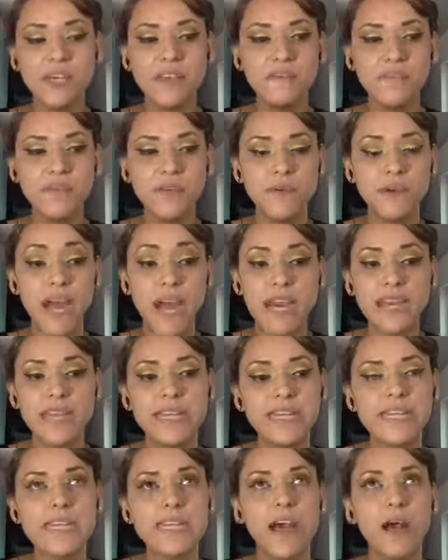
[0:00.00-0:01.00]
give you
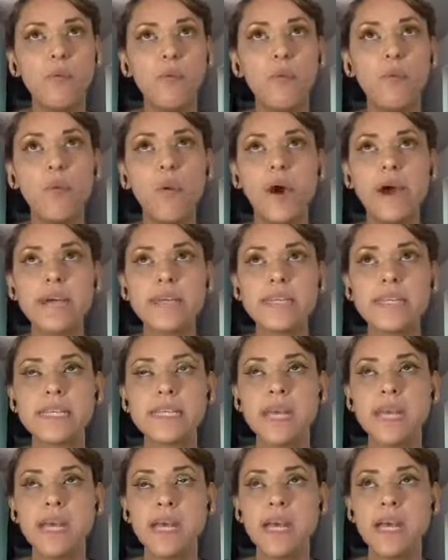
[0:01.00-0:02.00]
guidance on what,
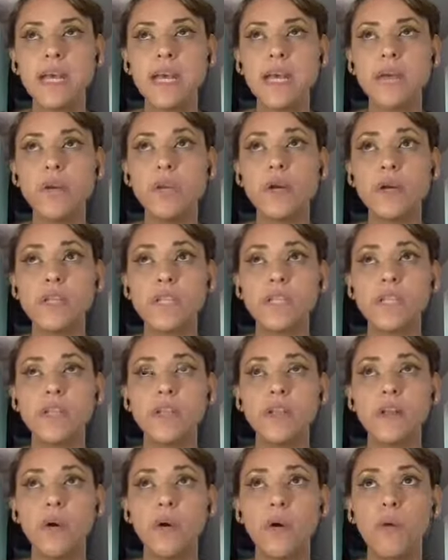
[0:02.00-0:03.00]

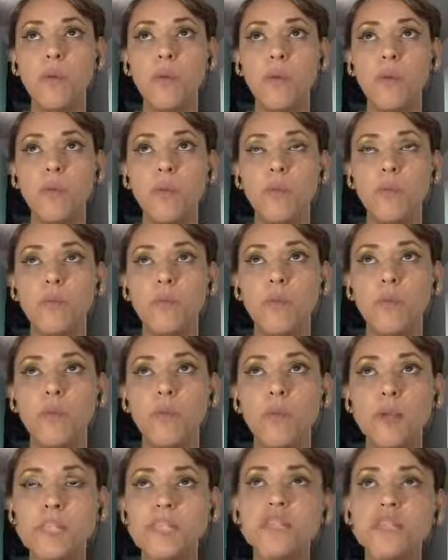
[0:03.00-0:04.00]

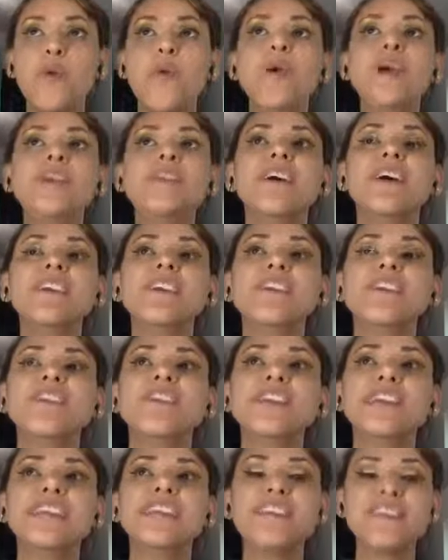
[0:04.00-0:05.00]
what's going on
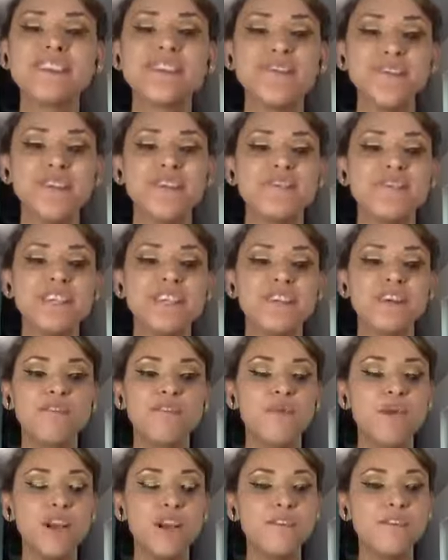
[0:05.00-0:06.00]
underneath the surface
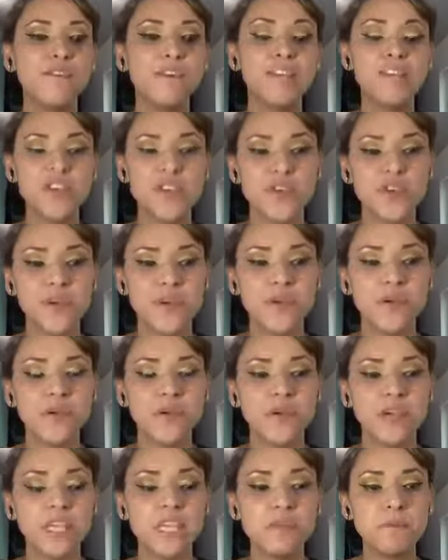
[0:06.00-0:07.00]
of whatever issue
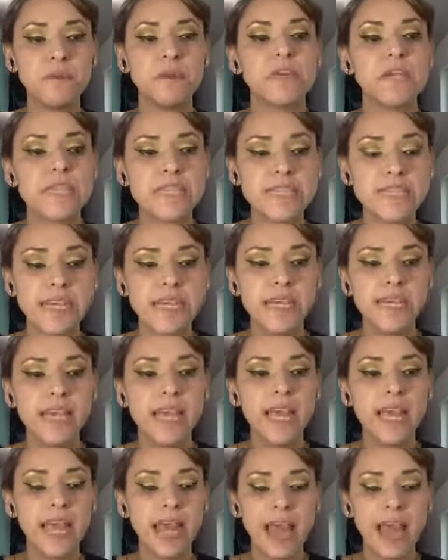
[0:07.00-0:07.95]
you're experiencing.